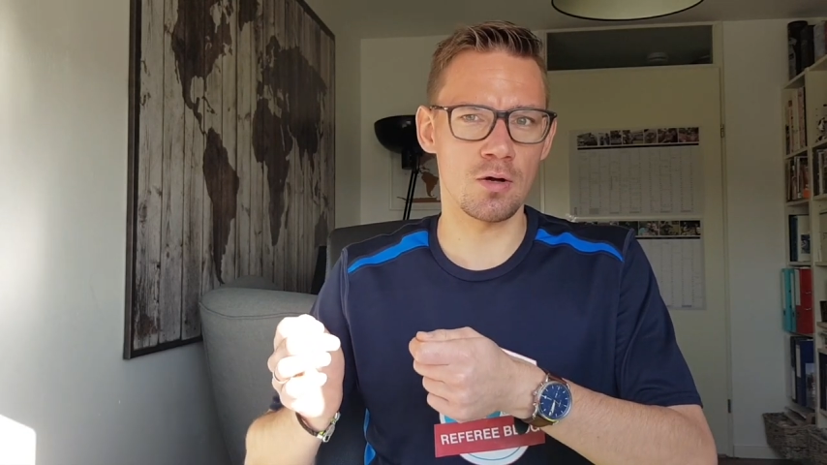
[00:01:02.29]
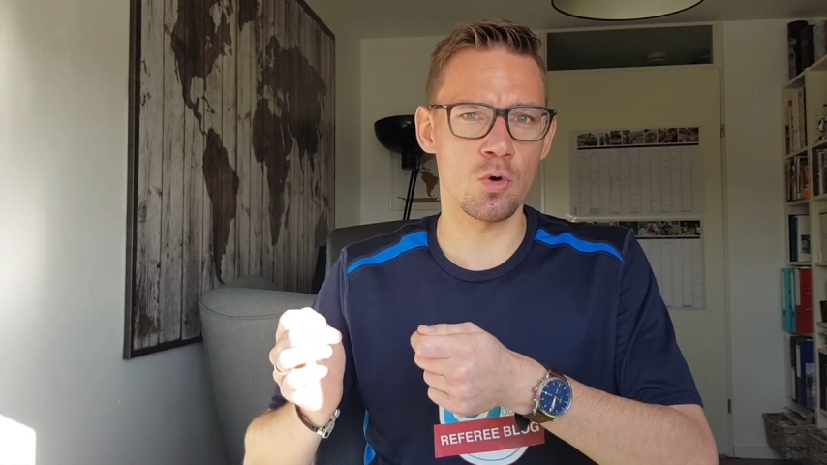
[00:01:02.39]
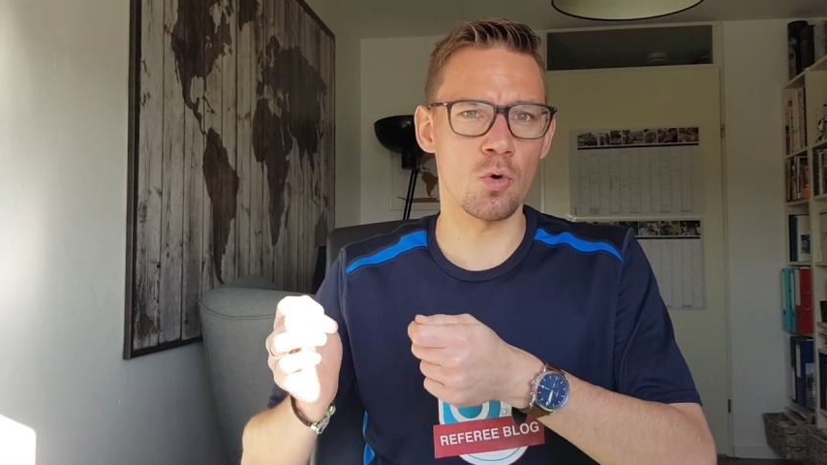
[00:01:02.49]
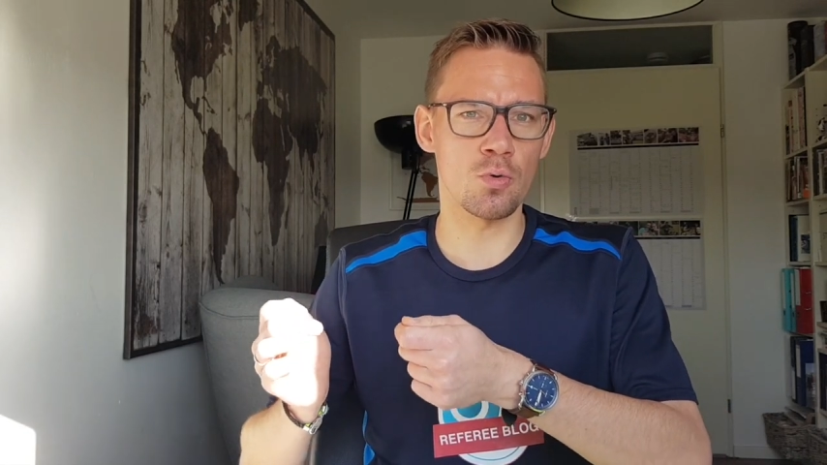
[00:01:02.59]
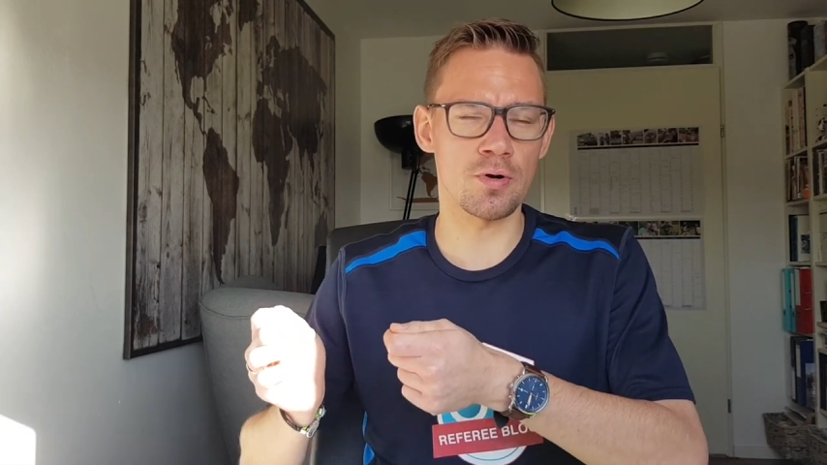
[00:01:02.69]

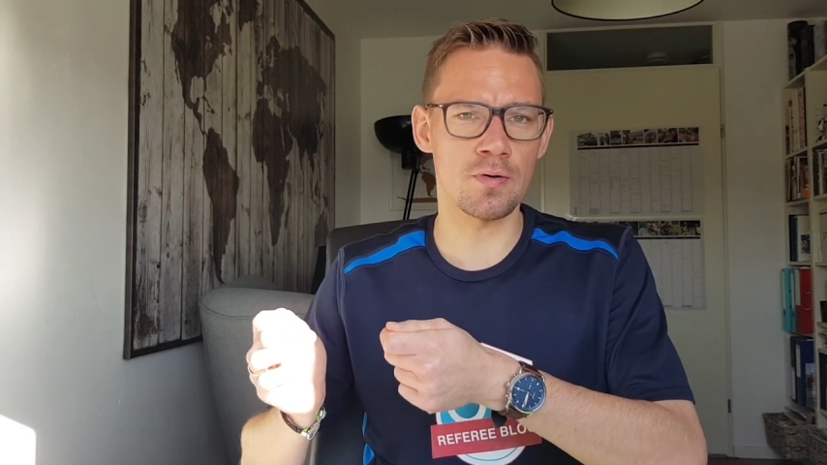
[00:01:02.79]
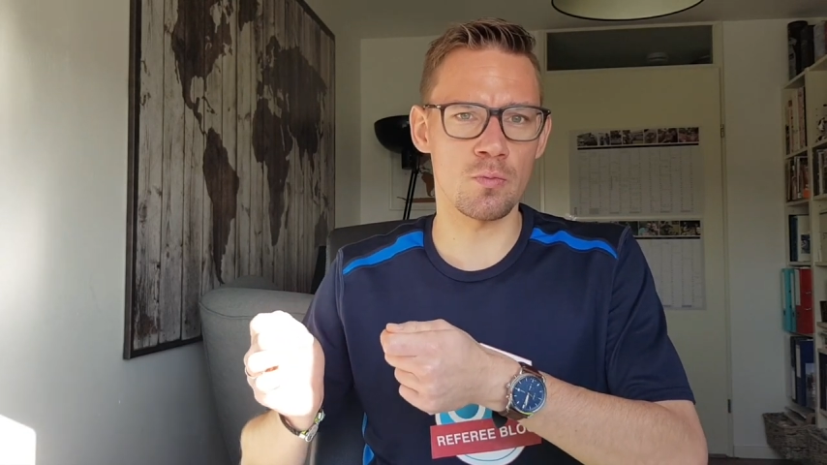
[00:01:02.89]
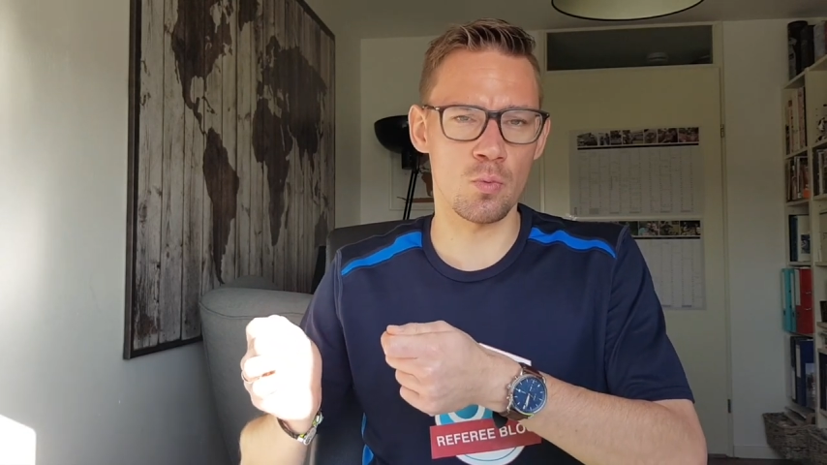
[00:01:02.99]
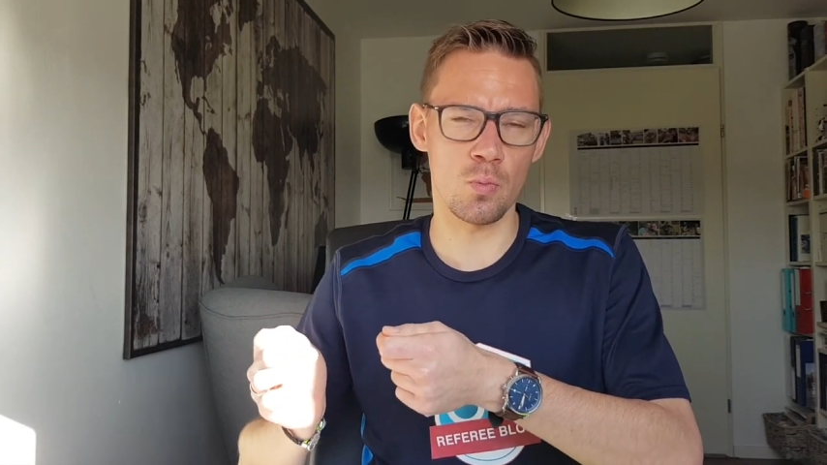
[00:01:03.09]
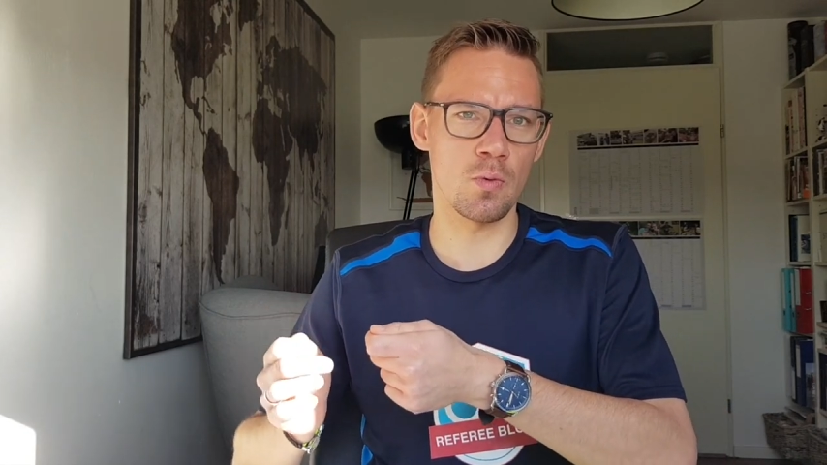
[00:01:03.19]
corner
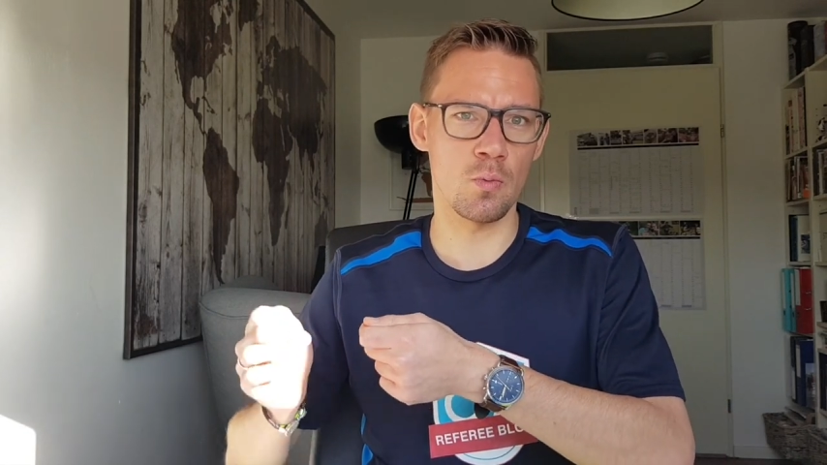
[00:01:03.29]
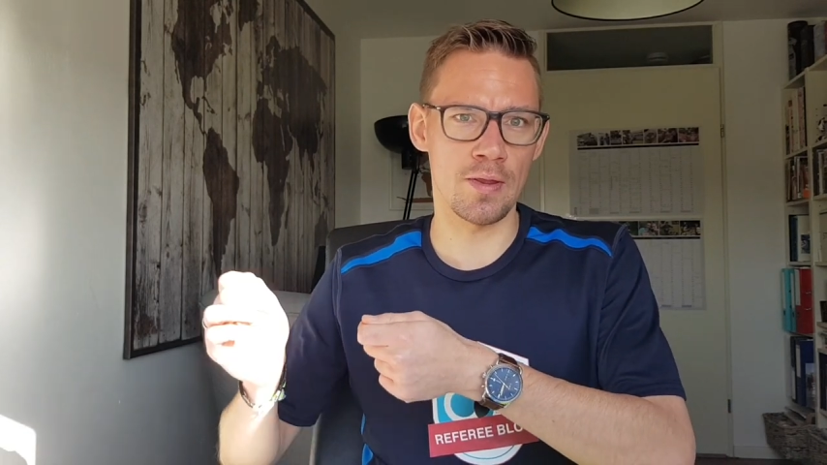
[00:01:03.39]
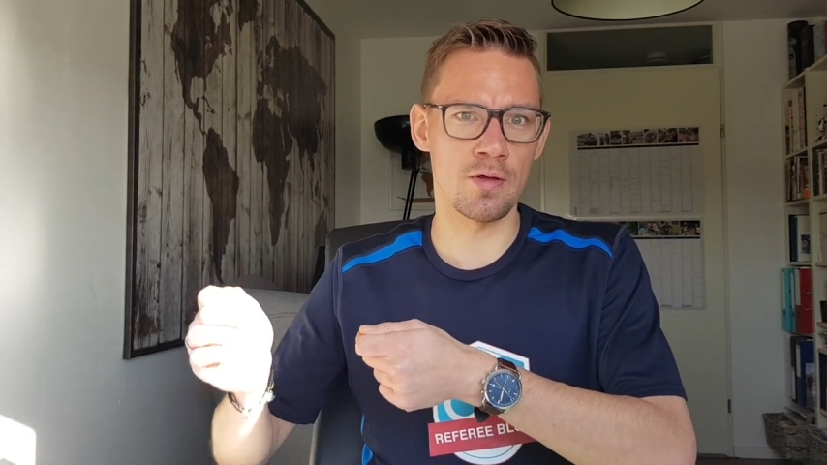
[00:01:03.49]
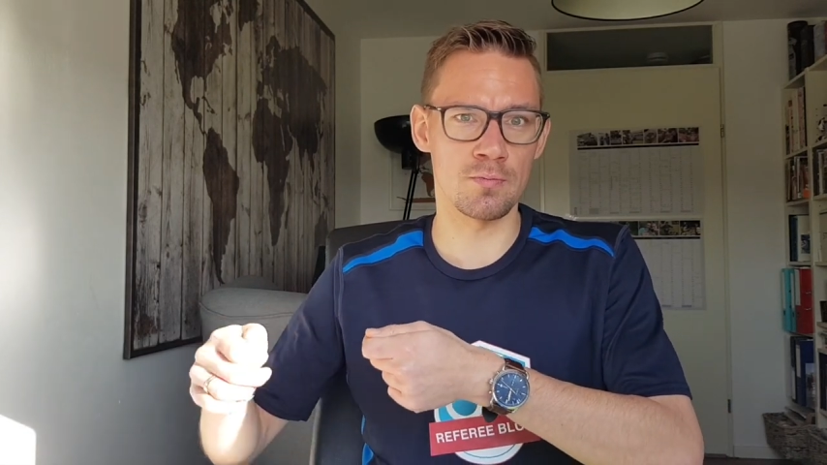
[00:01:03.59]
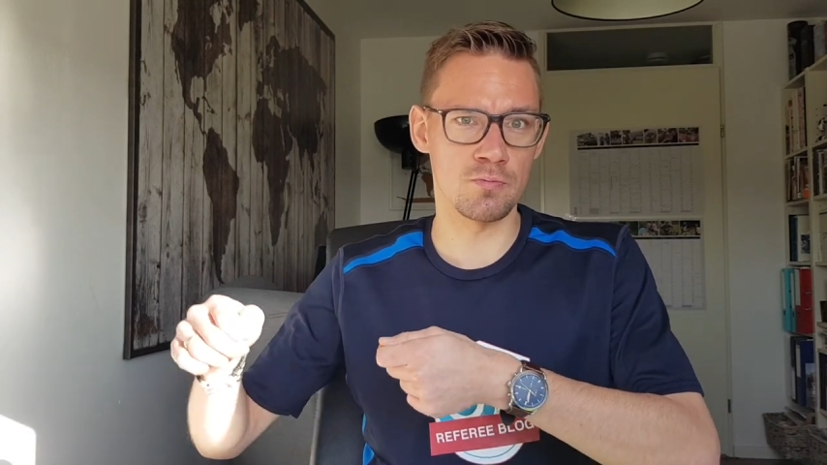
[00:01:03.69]

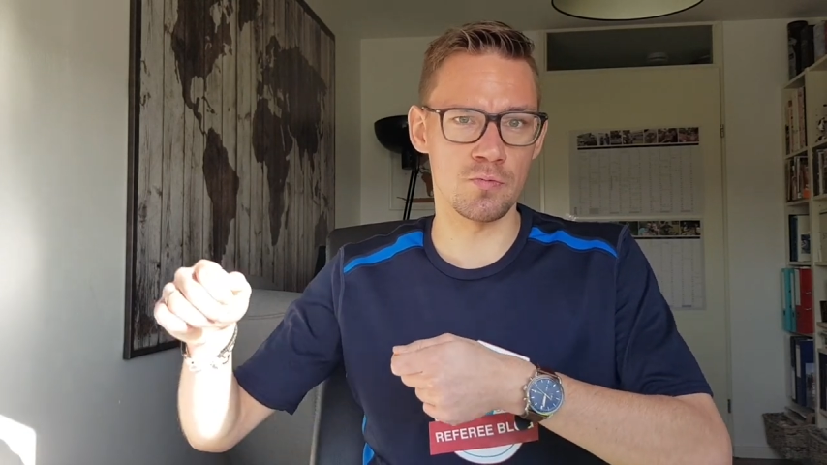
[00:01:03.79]
whether